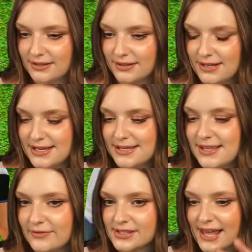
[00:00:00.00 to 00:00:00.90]
he
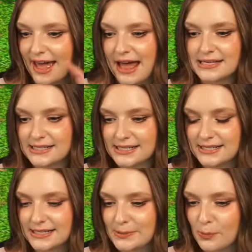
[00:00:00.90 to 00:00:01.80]
gives cassidy a
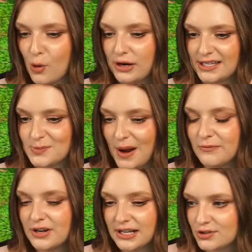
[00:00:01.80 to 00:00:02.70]
disappointing i'm
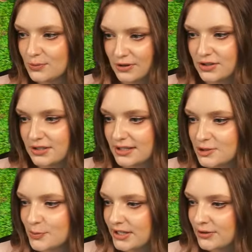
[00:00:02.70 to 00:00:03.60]
reading too much into this
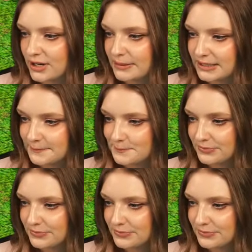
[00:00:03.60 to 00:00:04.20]
but you know what i mean